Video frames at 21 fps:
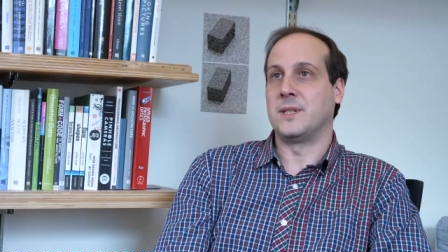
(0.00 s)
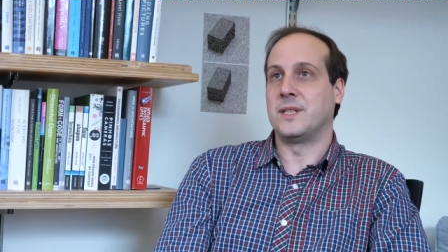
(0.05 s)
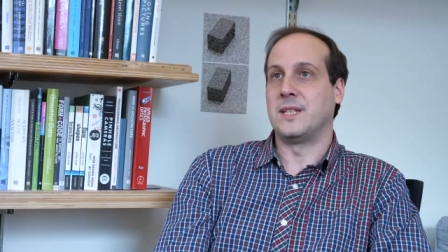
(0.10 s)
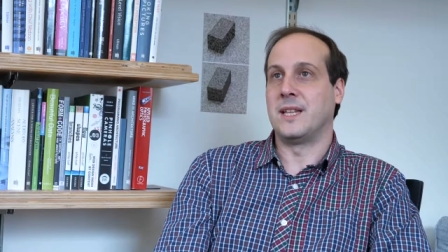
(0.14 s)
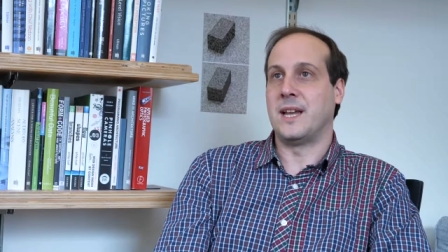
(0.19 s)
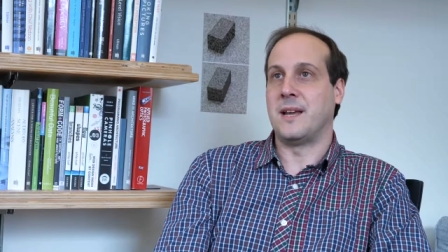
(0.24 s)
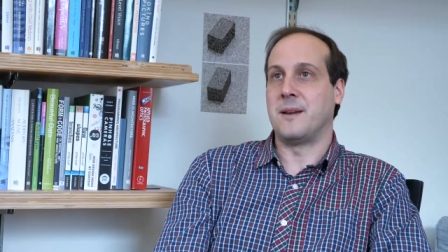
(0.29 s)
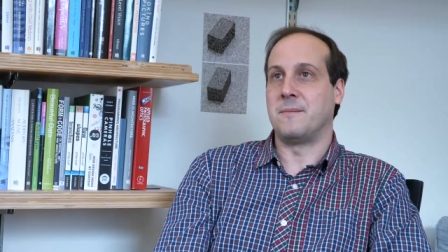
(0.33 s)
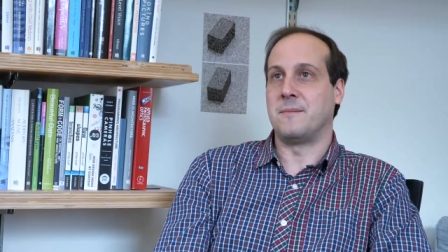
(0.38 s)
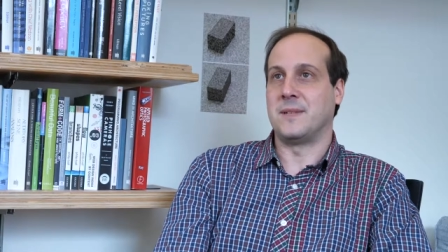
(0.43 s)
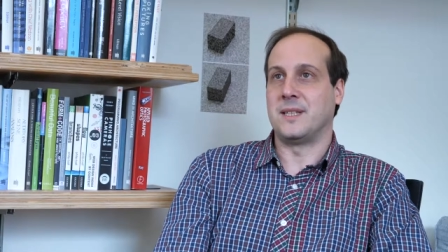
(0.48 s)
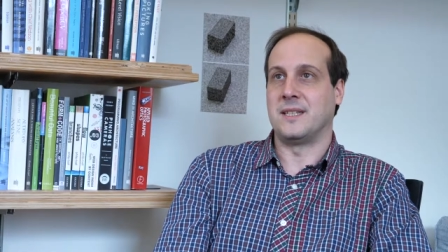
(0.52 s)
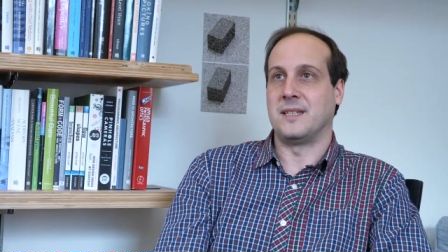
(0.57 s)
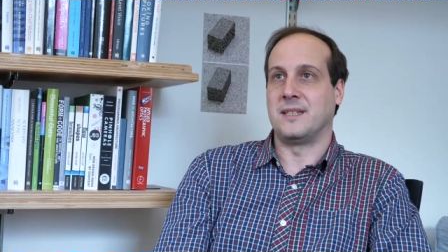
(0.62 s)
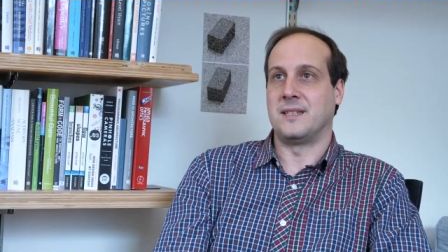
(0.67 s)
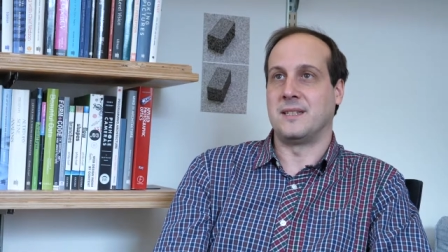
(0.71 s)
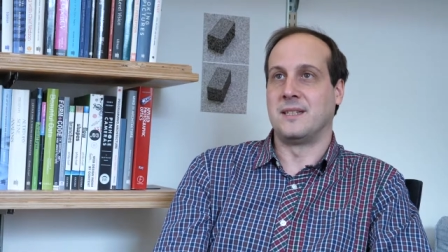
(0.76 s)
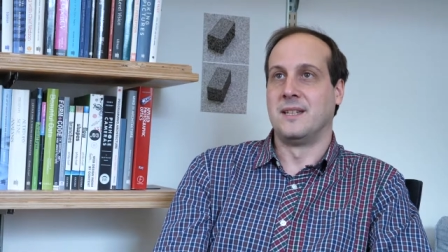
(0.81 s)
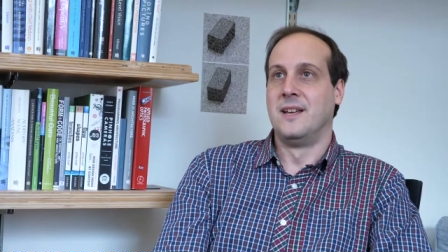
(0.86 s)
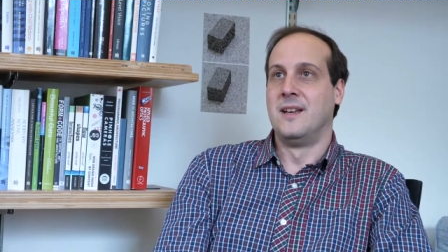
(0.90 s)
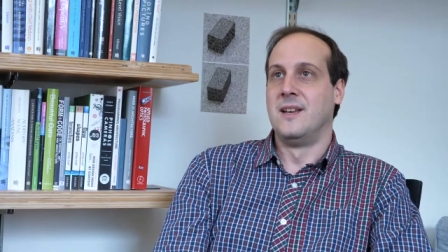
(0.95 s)
with them
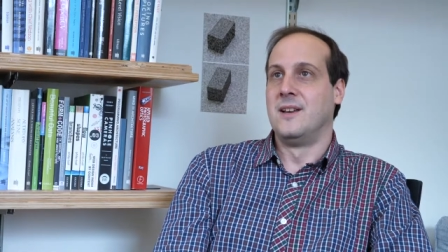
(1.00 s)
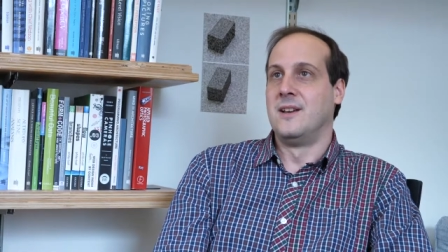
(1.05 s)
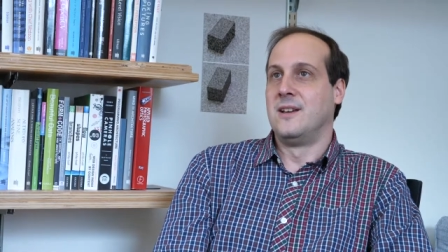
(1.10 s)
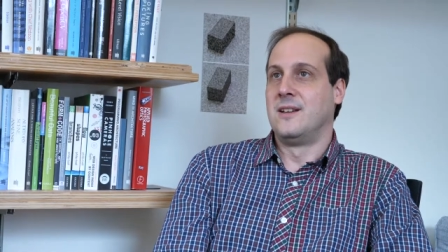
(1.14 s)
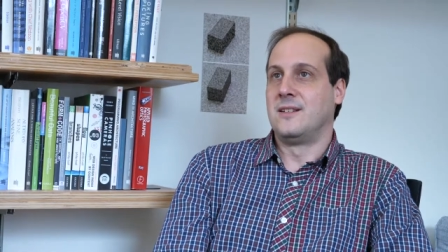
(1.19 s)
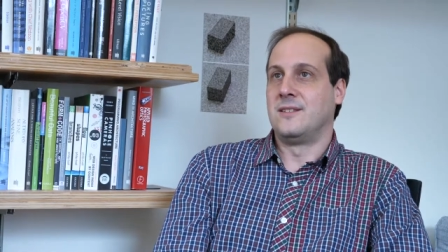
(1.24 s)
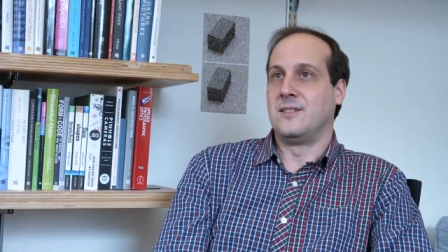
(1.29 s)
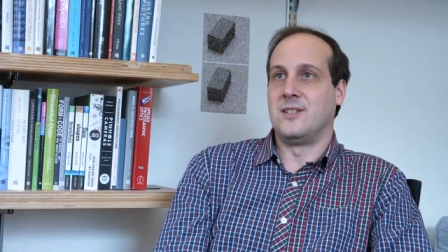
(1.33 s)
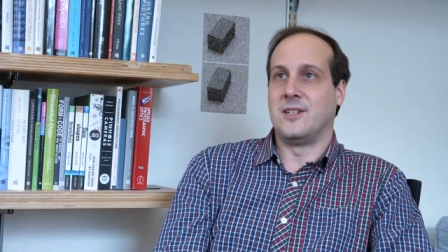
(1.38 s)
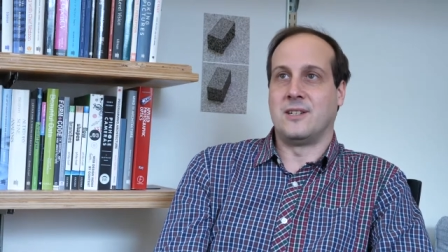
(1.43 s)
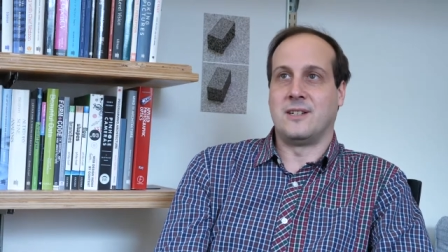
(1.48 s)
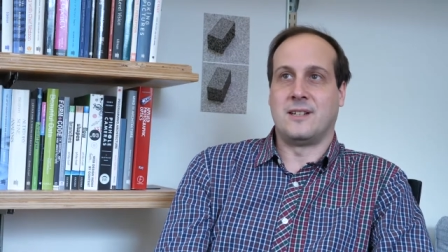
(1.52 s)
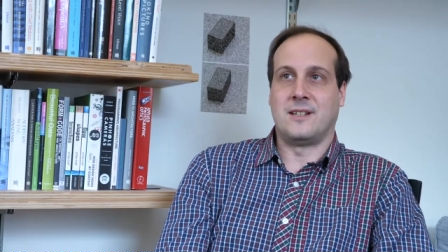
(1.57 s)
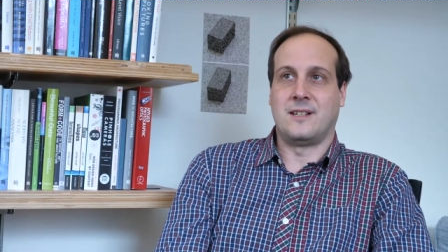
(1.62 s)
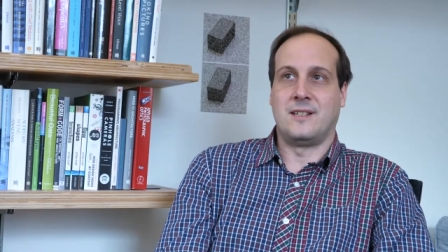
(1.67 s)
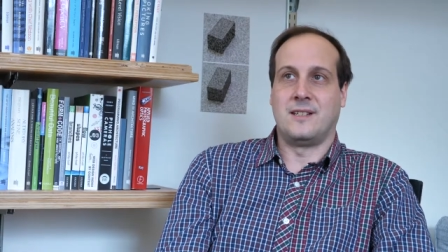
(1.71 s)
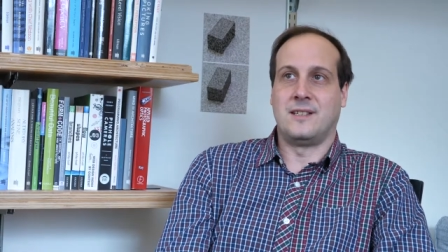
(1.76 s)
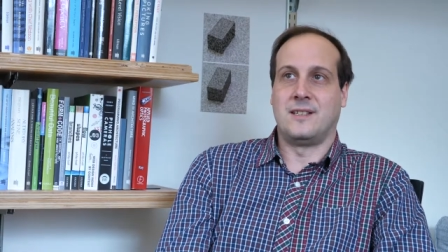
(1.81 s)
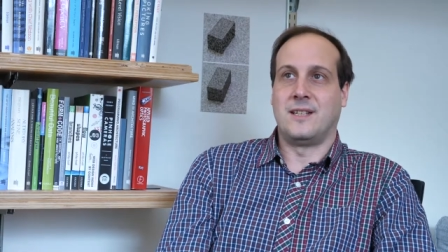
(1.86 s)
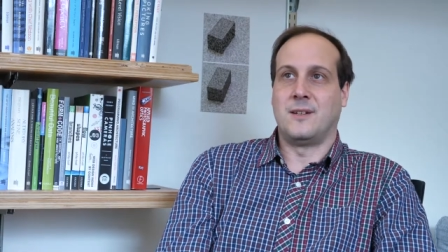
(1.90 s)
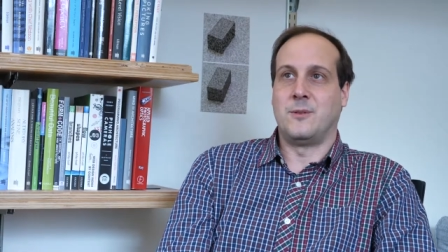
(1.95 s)
is
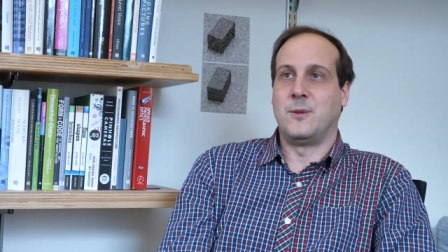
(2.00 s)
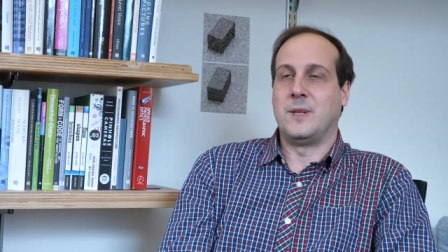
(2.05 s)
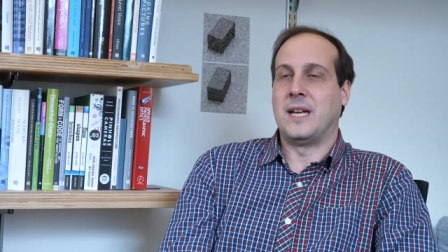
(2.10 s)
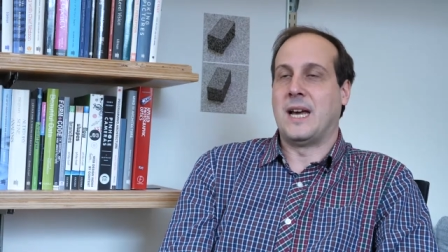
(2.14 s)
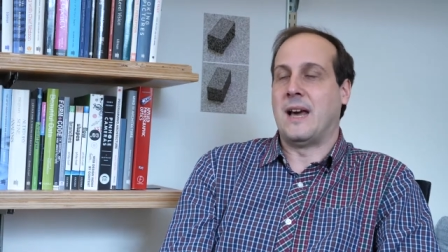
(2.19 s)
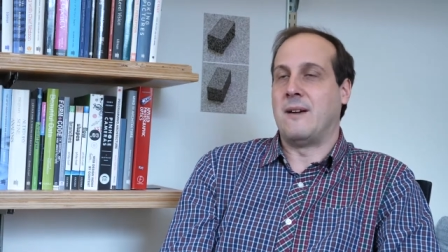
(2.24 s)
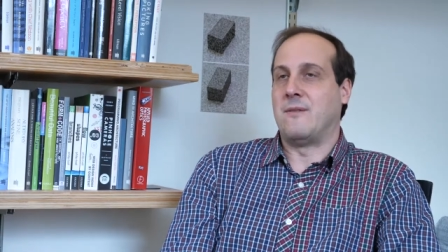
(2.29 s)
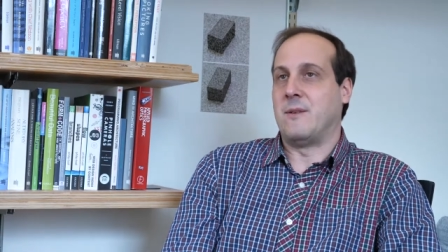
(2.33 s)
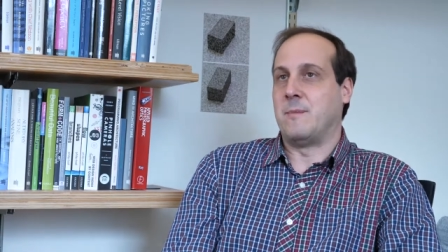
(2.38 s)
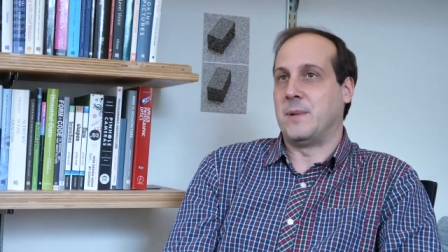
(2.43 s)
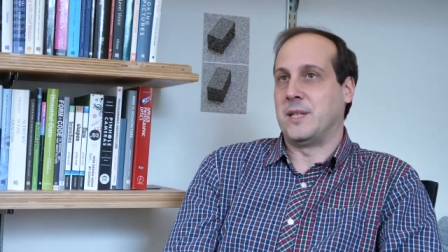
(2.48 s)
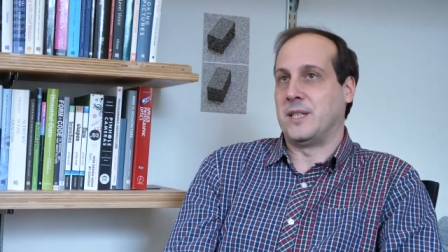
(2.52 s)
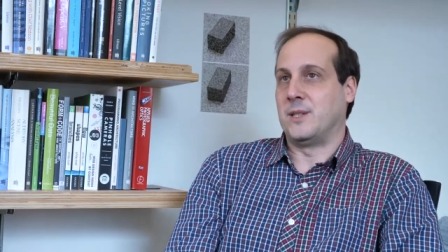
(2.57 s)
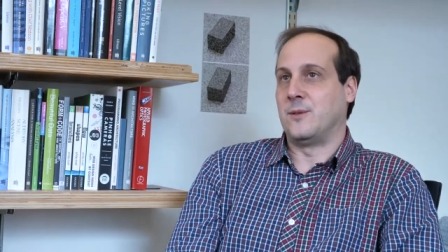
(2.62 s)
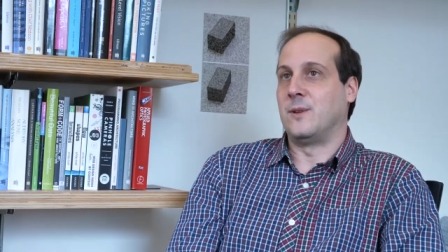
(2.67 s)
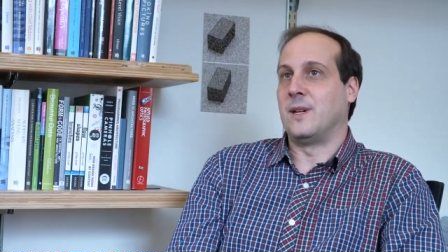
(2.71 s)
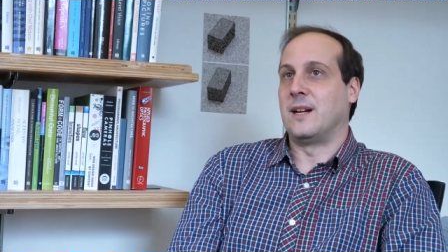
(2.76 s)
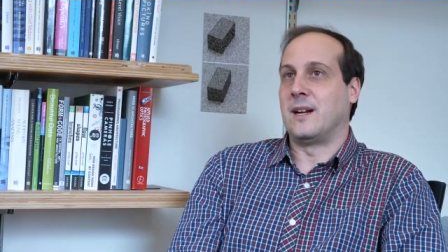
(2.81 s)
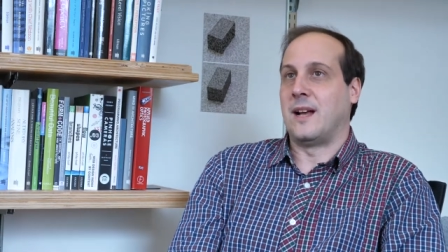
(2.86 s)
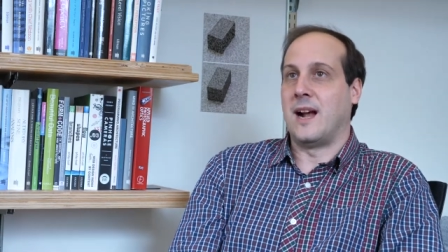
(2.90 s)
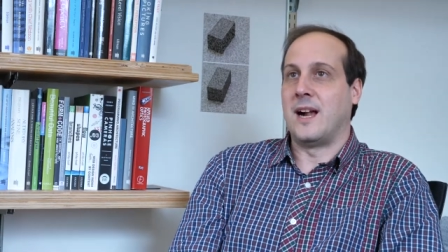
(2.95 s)
generally they will have a
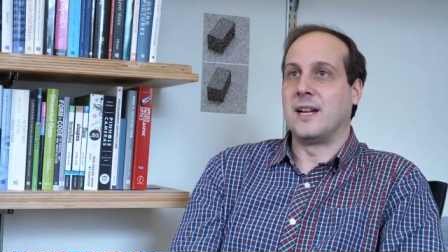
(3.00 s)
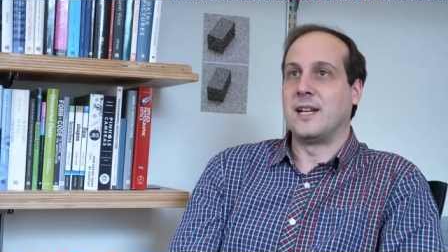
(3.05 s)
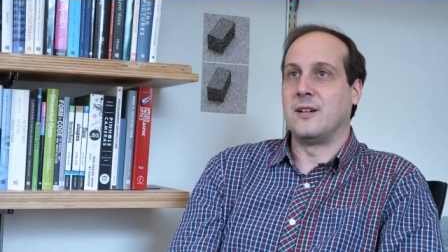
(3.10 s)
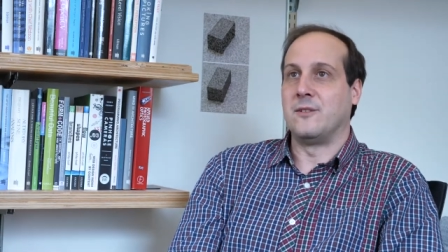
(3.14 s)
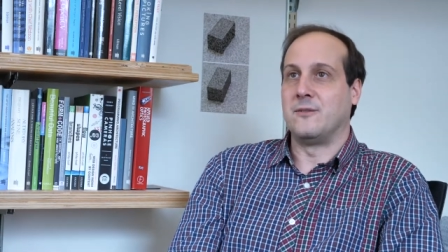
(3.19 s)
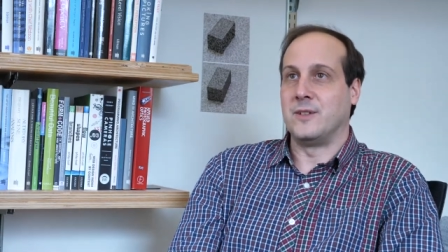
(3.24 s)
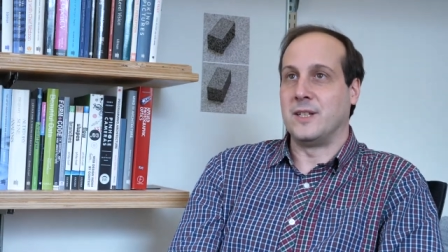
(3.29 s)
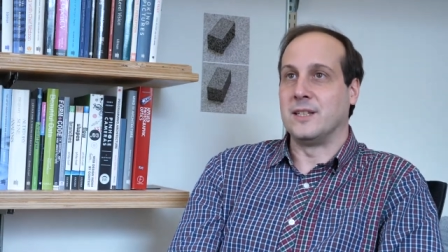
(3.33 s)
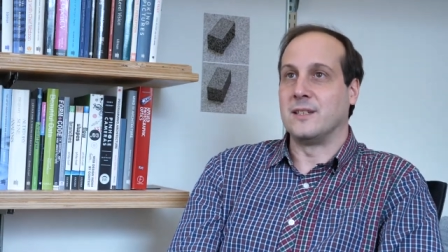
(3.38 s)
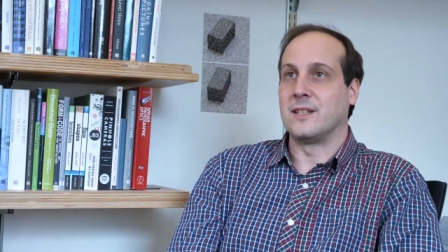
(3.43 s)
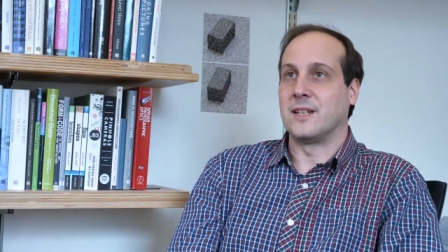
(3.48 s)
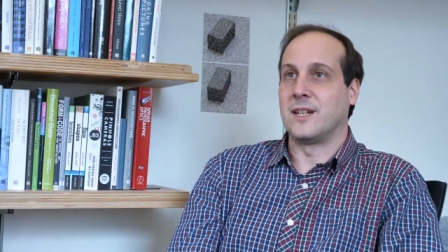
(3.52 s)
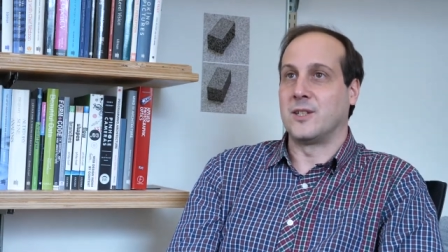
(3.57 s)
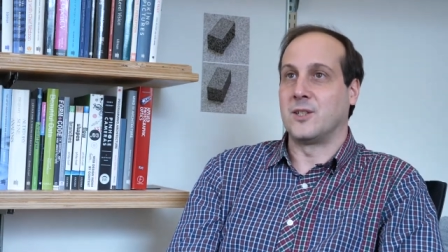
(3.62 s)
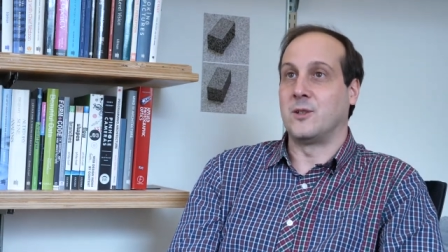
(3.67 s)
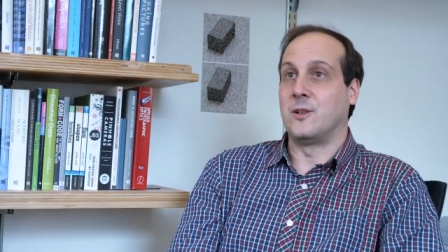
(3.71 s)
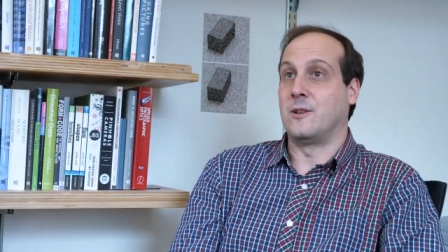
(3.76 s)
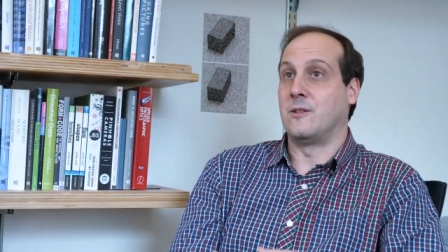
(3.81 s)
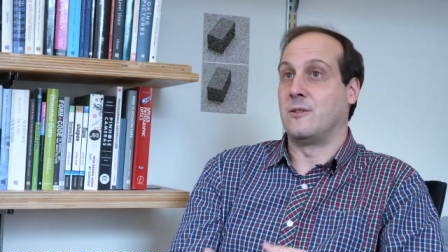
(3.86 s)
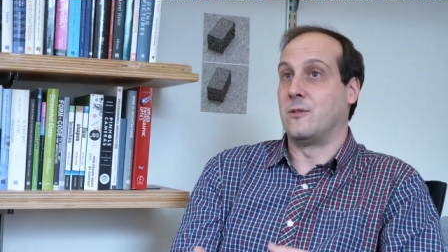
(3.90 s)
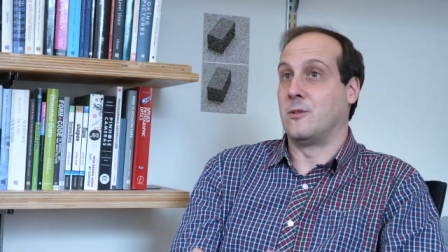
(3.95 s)
particular area of
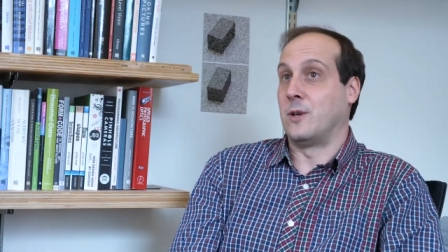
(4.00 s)
interest or,